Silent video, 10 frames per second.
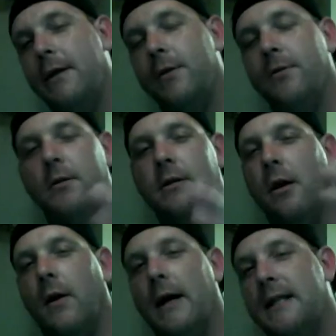you
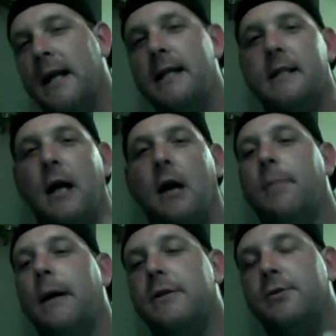know, I said it's all
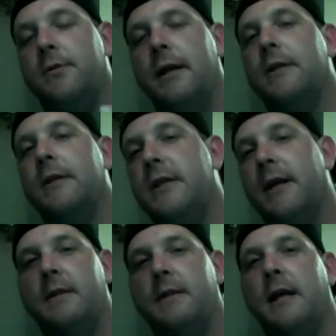about your niche and
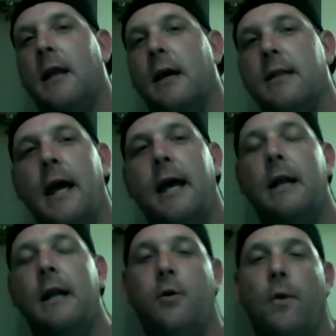everything like that.
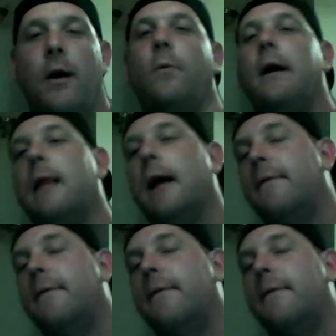And a great way, like
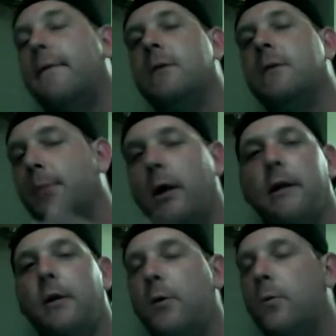if you're someone
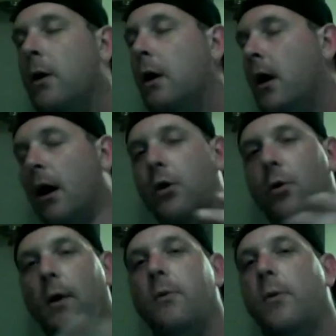brand new,
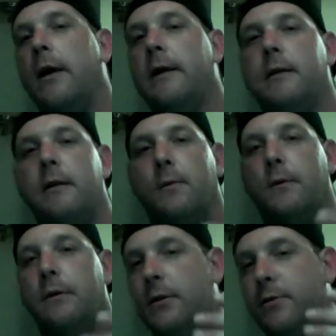a great way
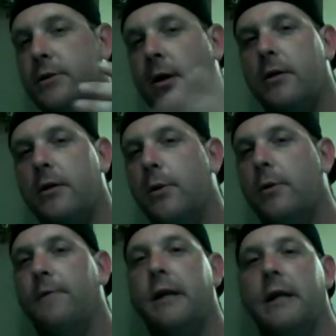to, when you start
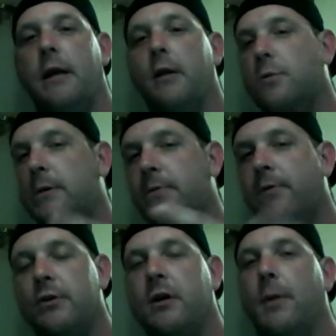doing videos, when you
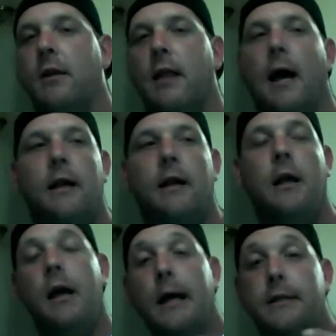first come online,
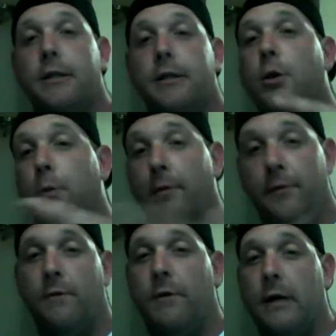is to do
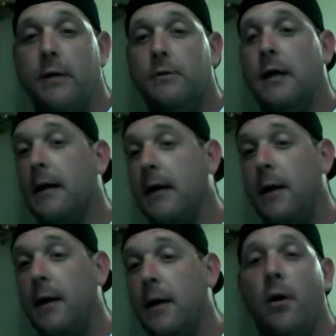review videos. Like,
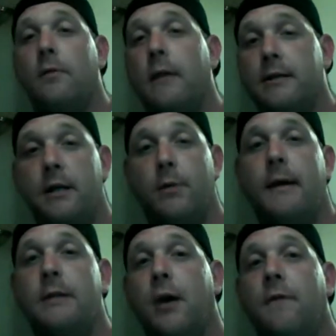they work, they
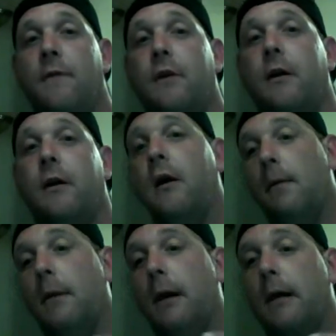generate traffic.
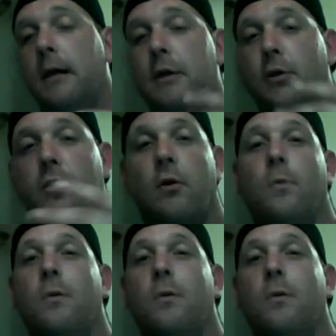But you're going to